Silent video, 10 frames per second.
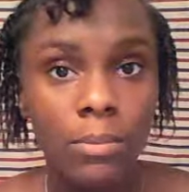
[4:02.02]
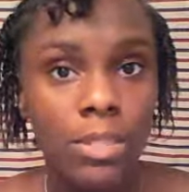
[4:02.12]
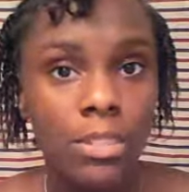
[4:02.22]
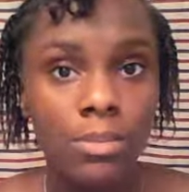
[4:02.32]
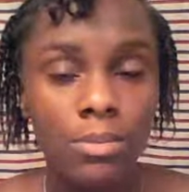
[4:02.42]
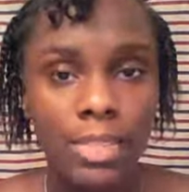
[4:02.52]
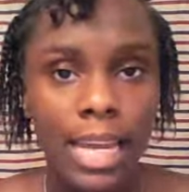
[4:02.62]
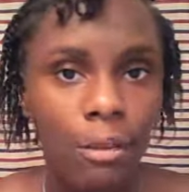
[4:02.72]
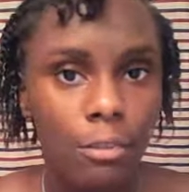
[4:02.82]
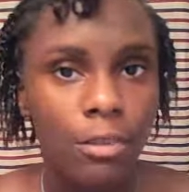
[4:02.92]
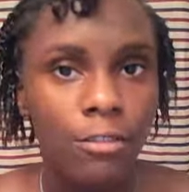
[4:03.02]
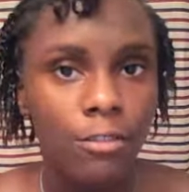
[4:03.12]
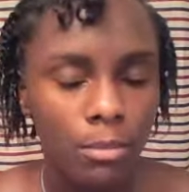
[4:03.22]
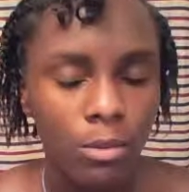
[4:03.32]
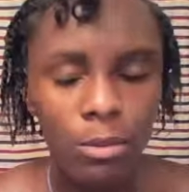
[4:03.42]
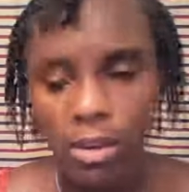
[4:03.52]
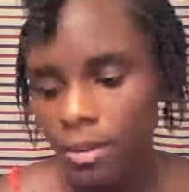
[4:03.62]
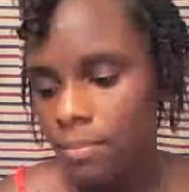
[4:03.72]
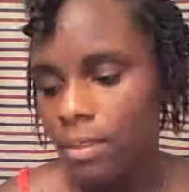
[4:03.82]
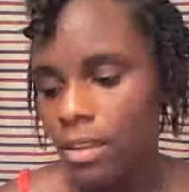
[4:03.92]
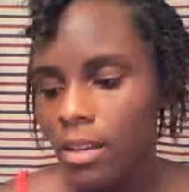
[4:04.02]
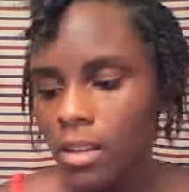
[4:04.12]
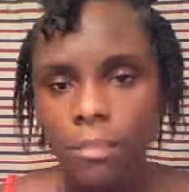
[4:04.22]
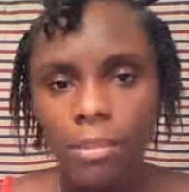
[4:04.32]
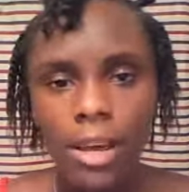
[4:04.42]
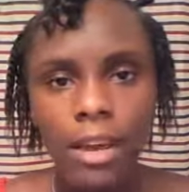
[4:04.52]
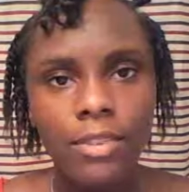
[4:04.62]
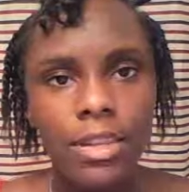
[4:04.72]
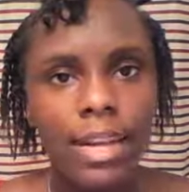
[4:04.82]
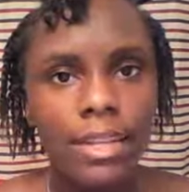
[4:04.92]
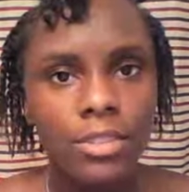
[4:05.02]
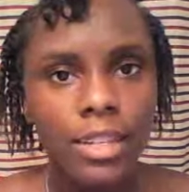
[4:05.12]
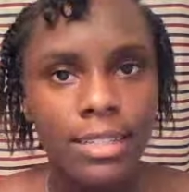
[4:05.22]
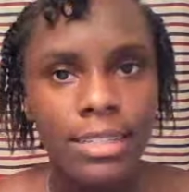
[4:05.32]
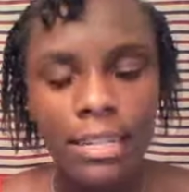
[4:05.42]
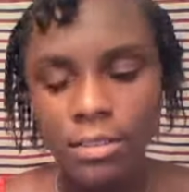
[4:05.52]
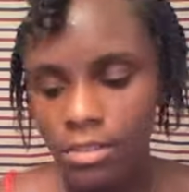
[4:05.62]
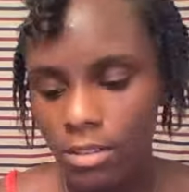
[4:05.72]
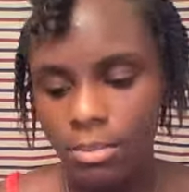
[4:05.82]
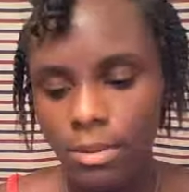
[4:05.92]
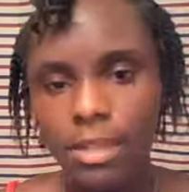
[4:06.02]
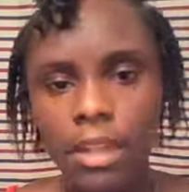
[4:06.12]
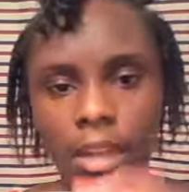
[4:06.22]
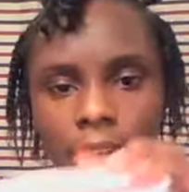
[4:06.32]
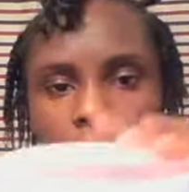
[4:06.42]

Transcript: was still damp from the water. But after it had dried down a bit, I